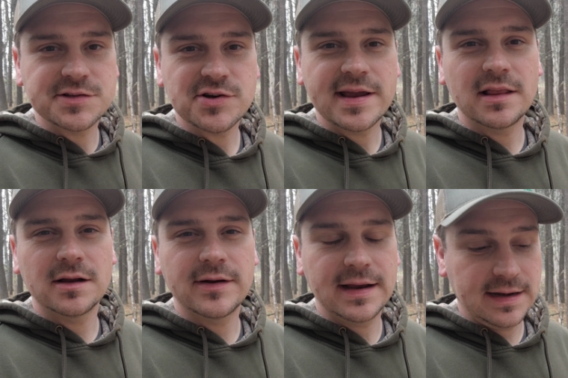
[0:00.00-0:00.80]
the
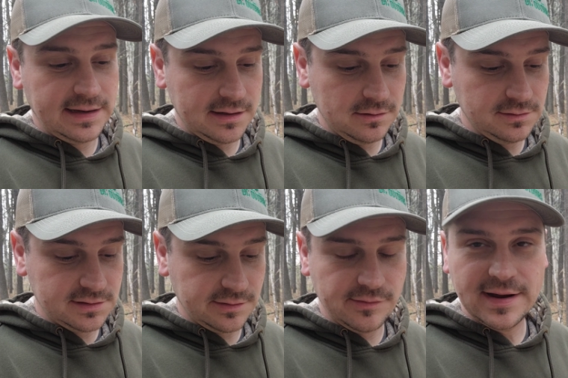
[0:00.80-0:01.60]
trailer right now.
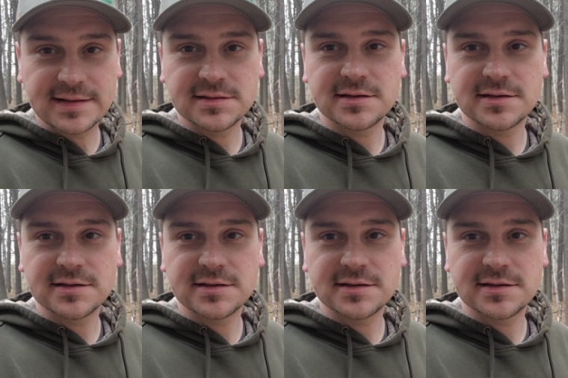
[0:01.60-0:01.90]
So we ran